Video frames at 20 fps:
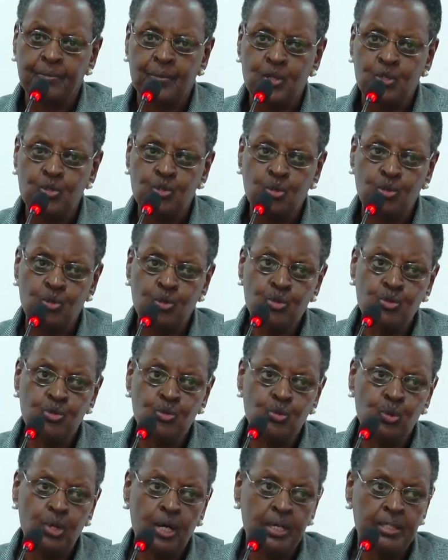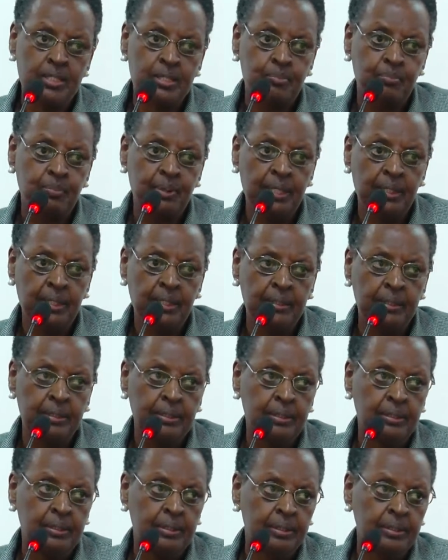So those who can't pay,
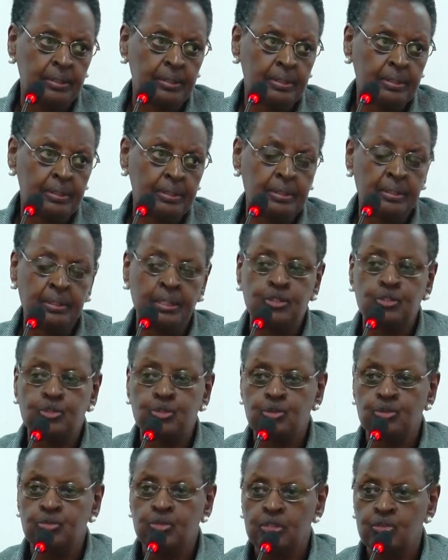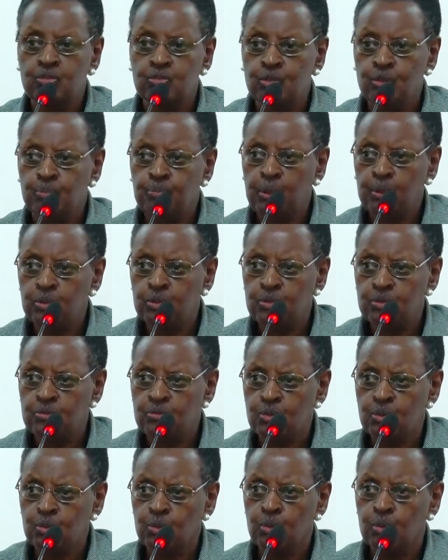the children drop out of
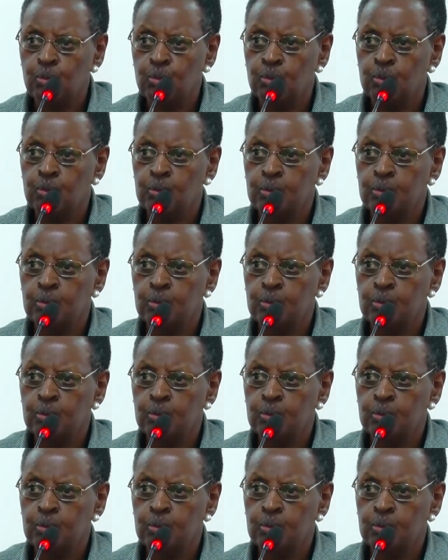school.